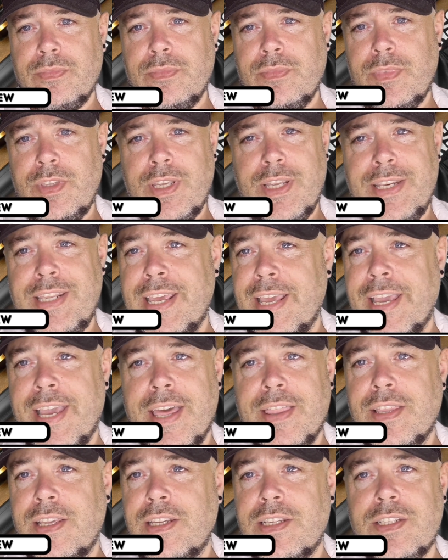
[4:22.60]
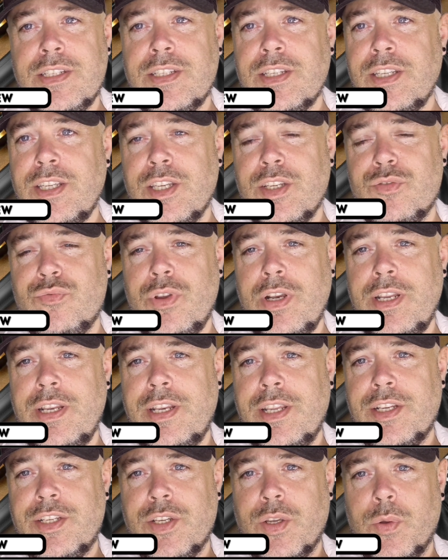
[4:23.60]
you need to get these. You really
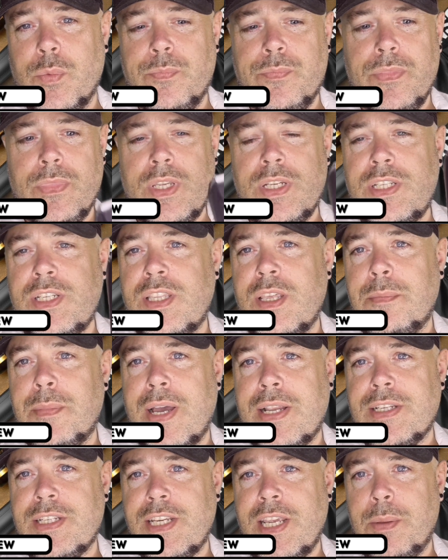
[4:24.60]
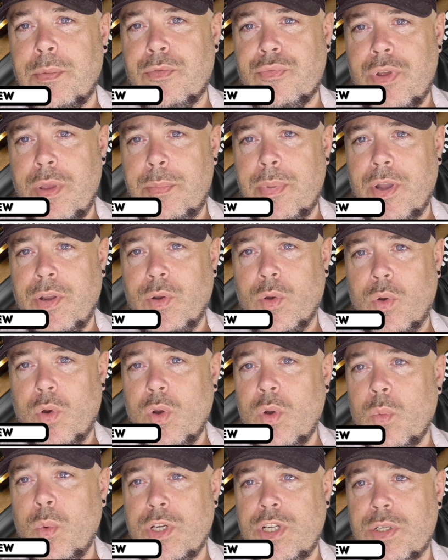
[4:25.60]
need to do. This is the Manscaped
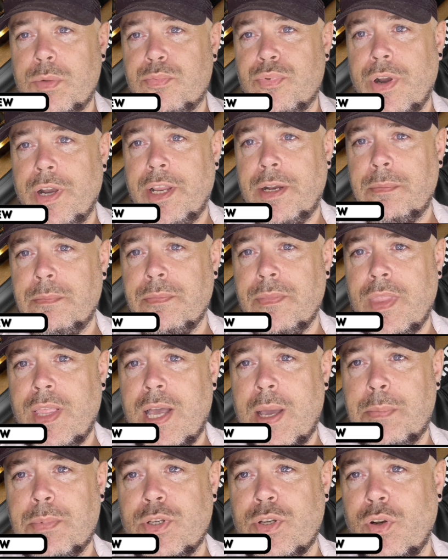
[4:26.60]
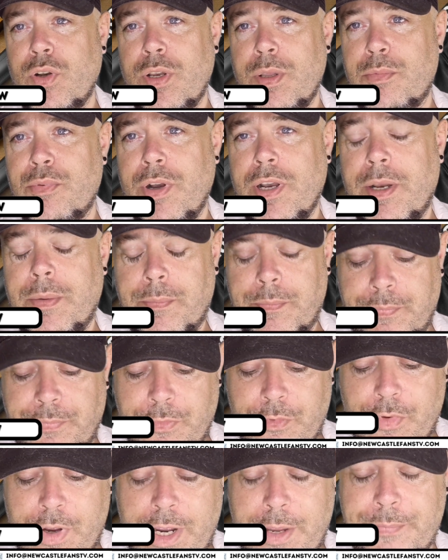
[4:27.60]
3.0, which is brilliant. Absolutely brilliant,
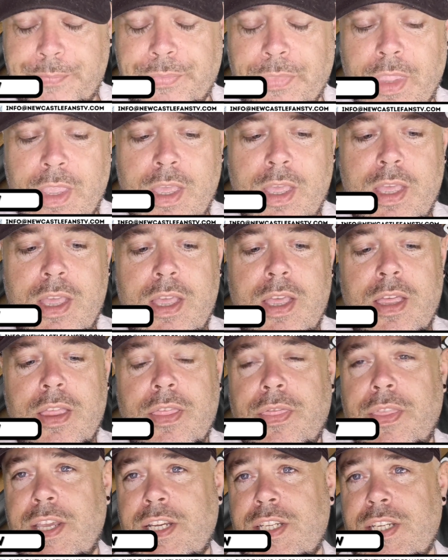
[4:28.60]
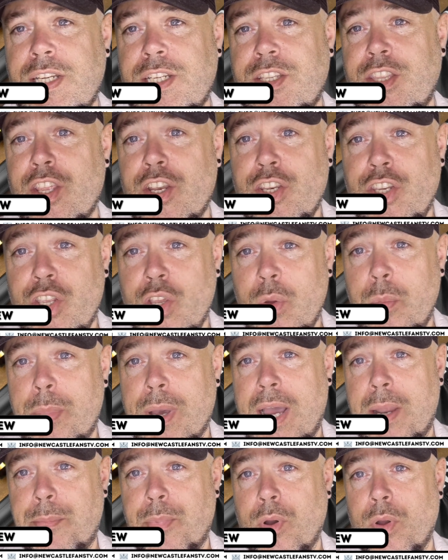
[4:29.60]
right? This is the new
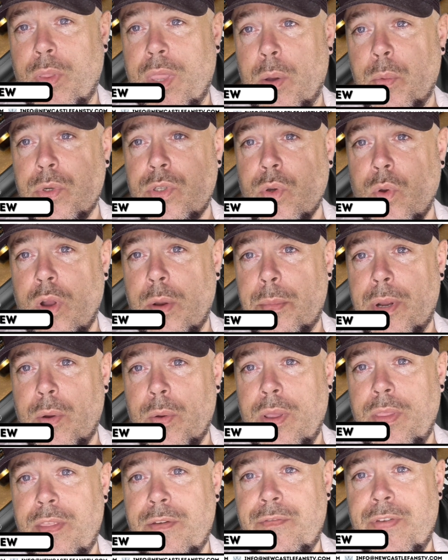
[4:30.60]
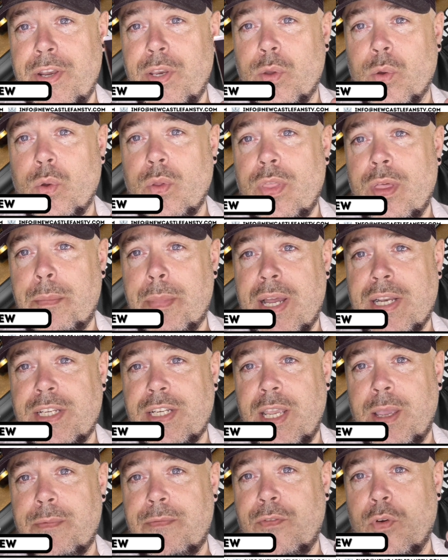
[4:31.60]
bad boy that we're talking about in the video, the
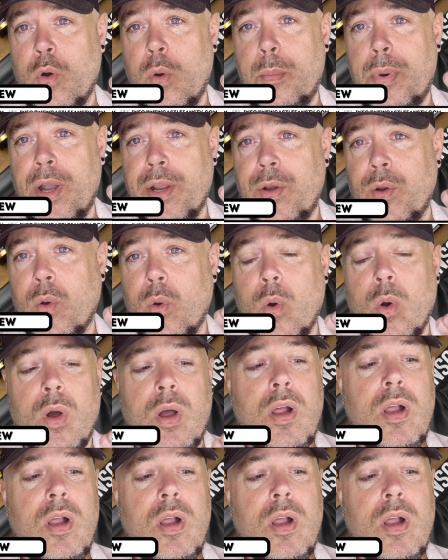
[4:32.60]
Manscaped 4.0.